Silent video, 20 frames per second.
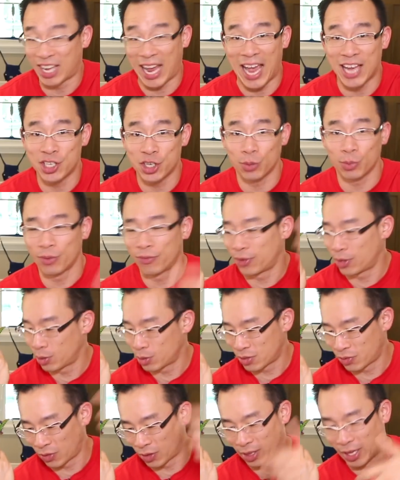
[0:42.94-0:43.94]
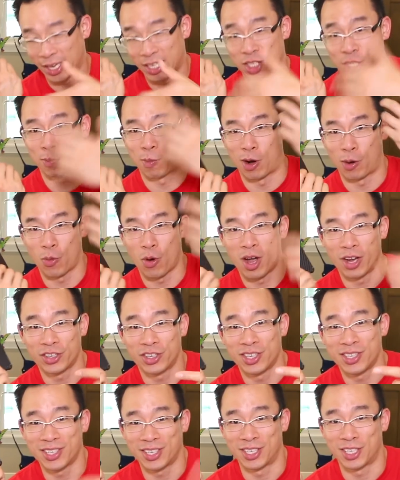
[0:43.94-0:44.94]
gadget reviews for like
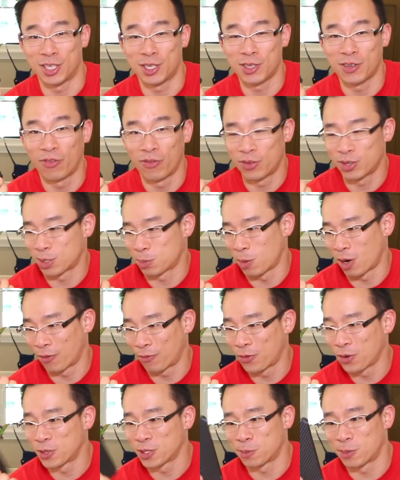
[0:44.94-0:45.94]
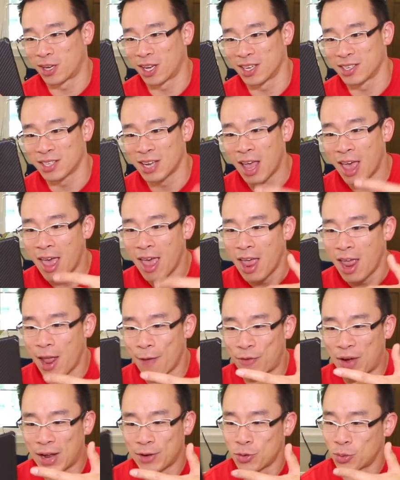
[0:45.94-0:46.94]
smartwatches and smartphones, because
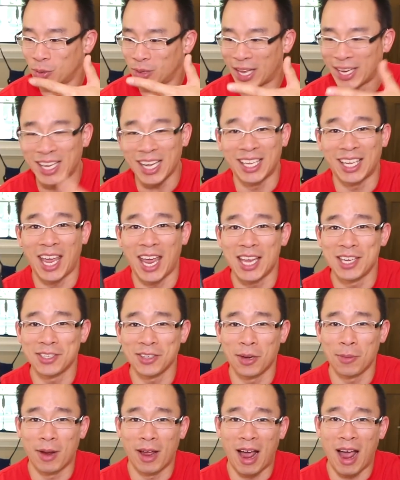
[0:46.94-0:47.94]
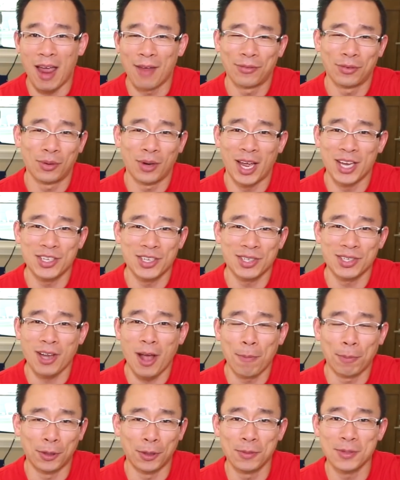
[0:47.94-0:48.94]
if I don't like a case on my iPhone, I just
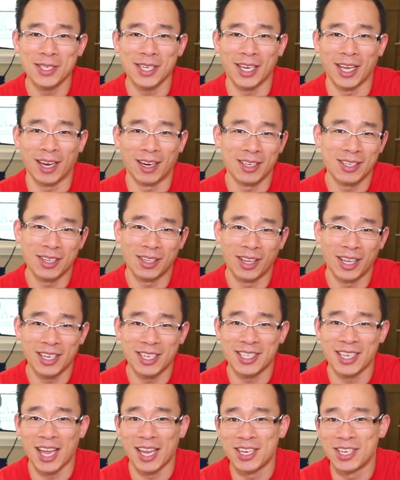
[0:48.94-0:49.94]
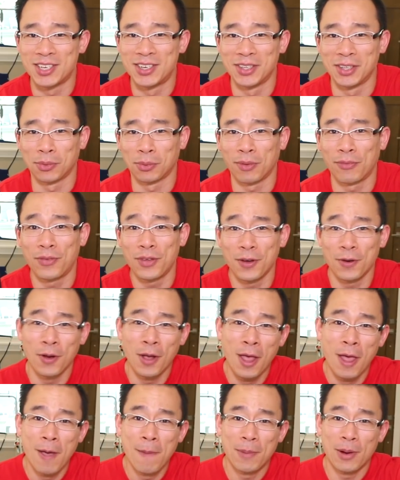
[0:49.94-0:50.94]
stop using it until I decide to do the review.
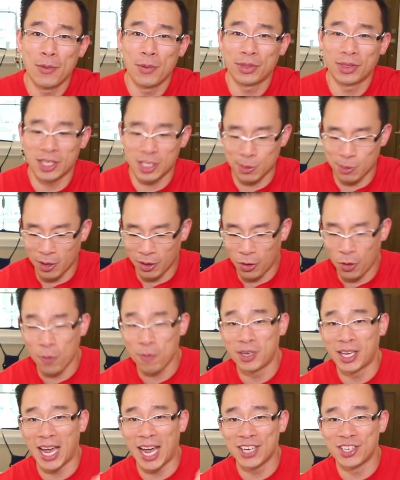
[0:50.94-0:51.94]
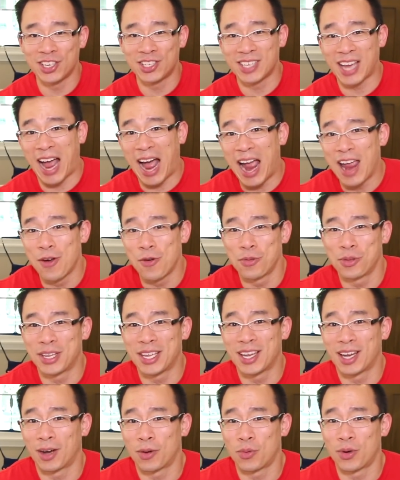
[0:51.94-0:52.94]
But with the smart home gadgets, I
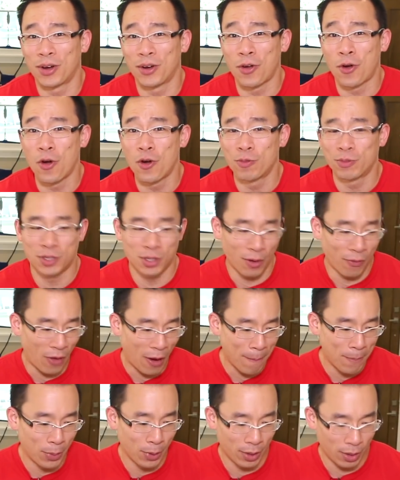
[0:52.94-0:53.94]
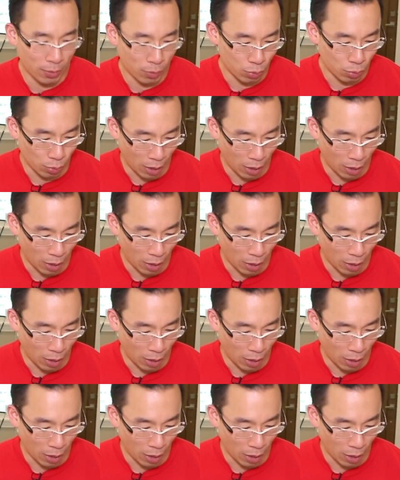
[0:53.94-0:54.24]
only got one home. So if I put a